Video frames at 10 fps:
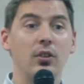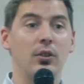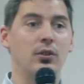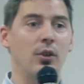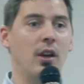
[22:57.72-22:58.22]

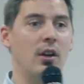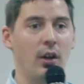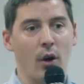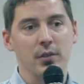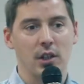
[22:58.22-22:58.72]
to hear,
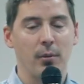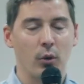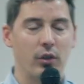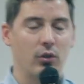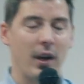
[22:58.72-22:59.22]
and obviously I'm
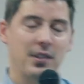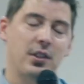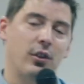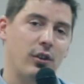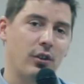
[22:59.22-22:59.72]
going to
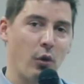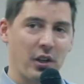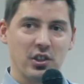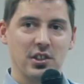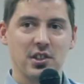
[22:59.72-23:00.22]
answer your
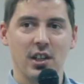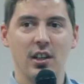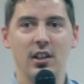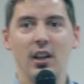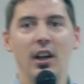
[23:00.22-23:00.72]
questions.
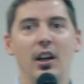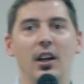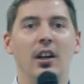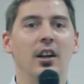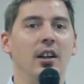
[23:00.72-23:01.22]

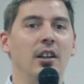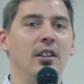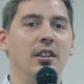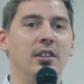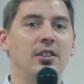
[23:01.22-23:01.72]

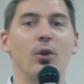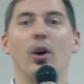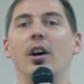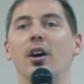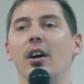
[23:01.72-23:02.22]
So,